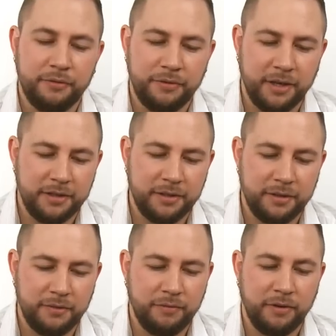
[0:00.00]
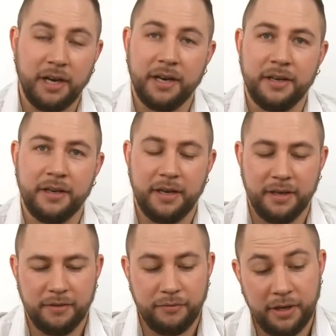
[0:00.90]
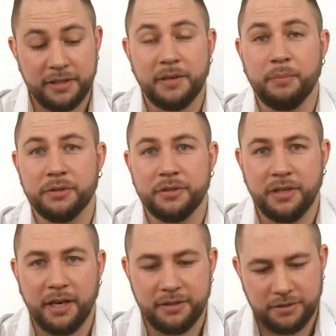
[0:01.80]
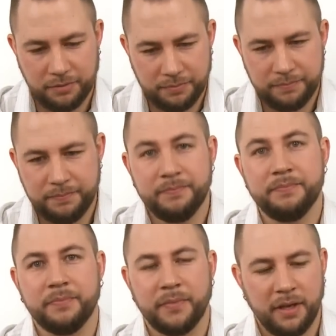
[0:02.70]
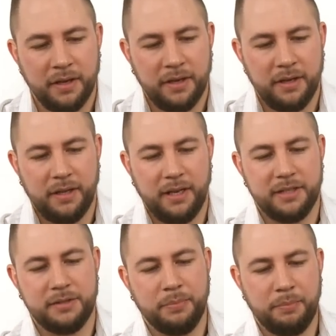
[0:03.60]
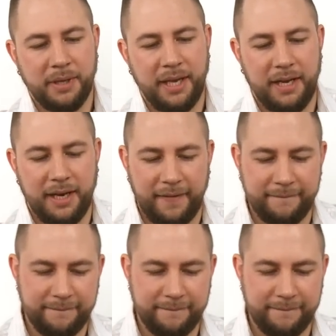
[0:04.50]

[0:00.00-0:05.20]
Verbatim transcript: fun fly and fairly simple to tie, so let's begin.